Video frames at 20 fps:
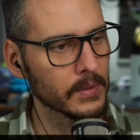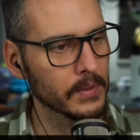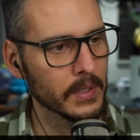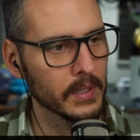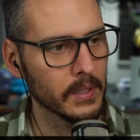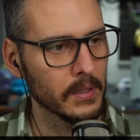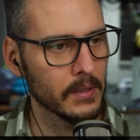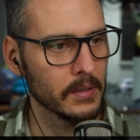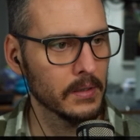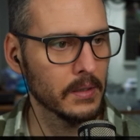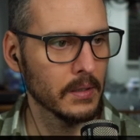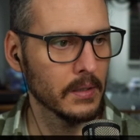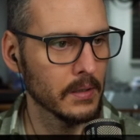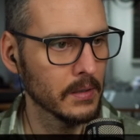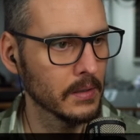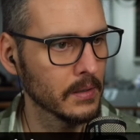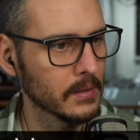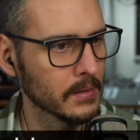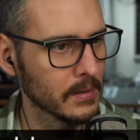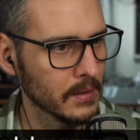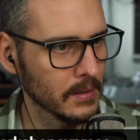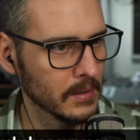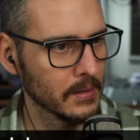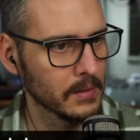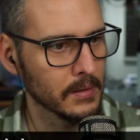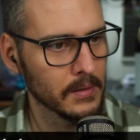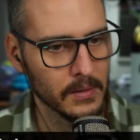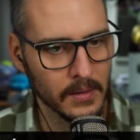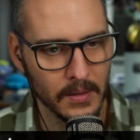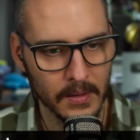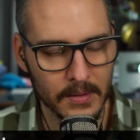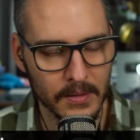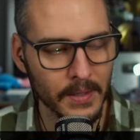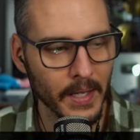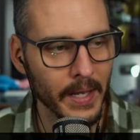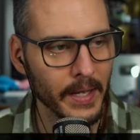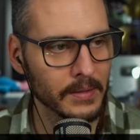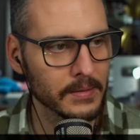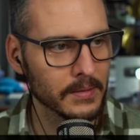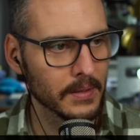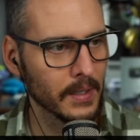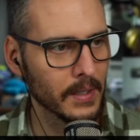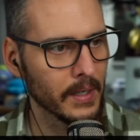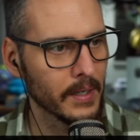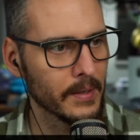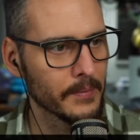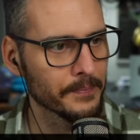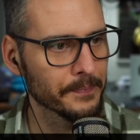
the the the, the exact uh,